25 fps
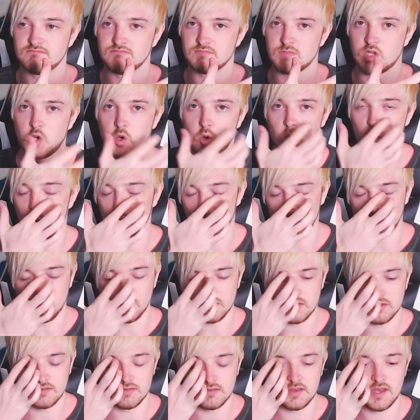
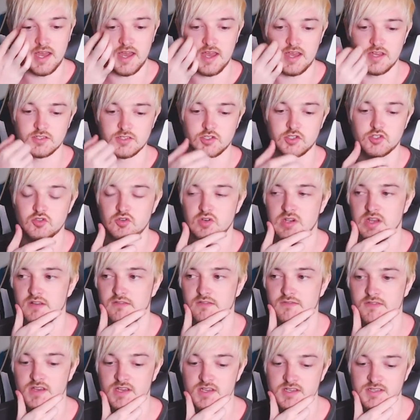cold, straight
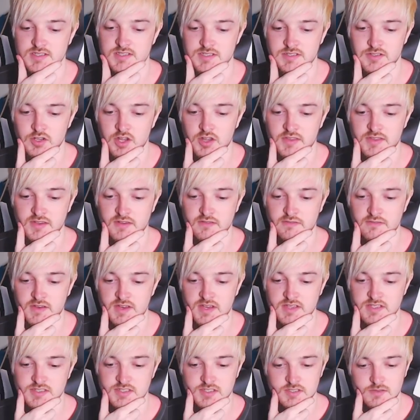faced, nothing
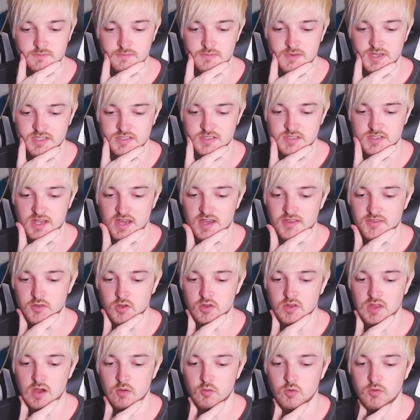fazes him, is I
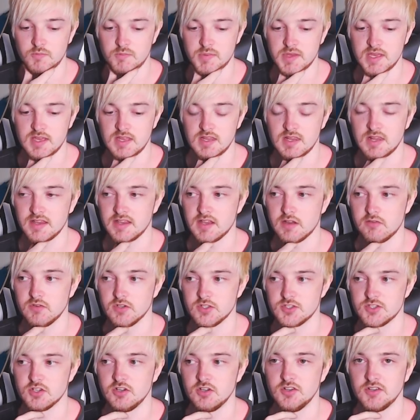thought that would be like a
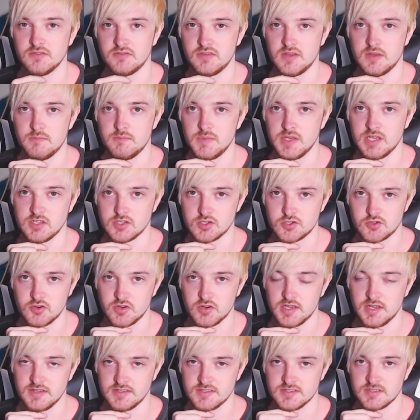result of him being
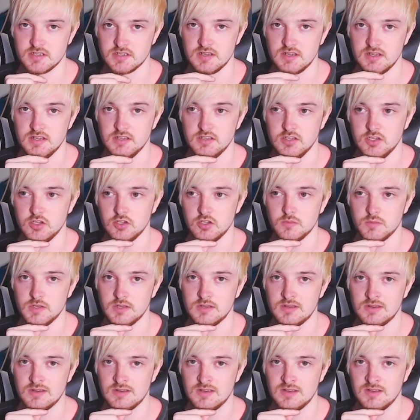treated as
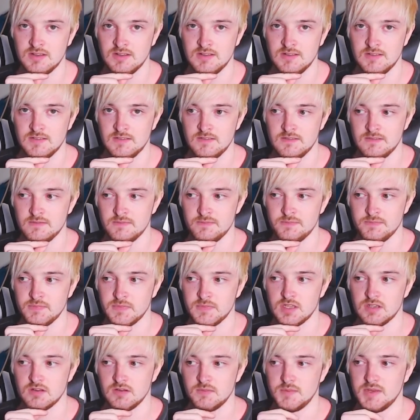inhuman.
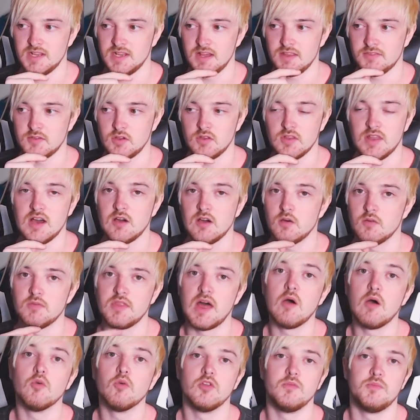You know what I mean? I thought
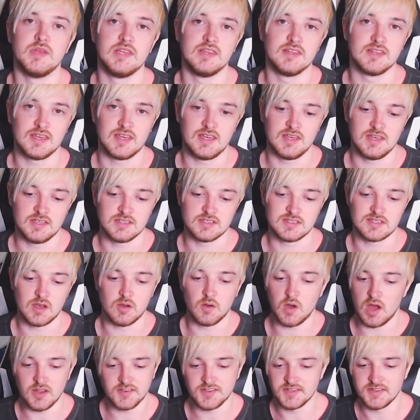that would have been the case.
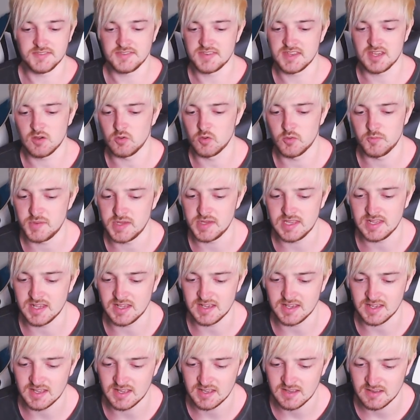I didn't think it would be
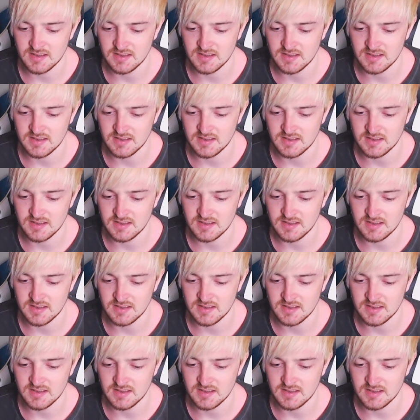like